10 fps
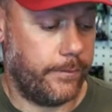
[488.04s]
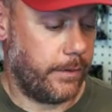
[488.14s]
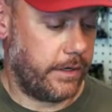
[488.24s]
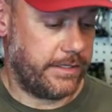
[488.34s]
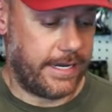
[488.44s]
we're
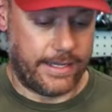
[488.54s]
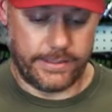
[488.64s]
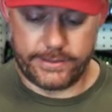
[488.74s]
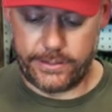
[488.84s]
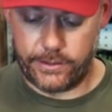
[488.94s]
going to tie this
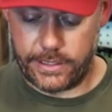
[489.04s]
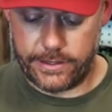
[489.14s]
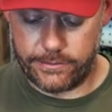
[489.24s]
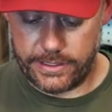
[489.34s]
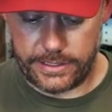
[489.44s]
Carolina
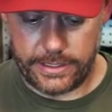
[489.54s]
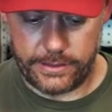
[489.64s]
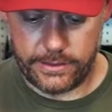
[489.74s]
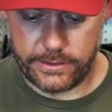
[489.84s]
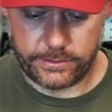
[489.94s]
rig on
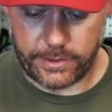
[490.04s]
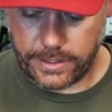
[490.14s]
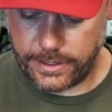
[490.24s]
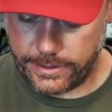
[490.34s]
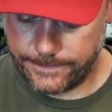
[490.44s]
this
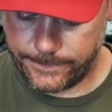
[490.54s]
rod.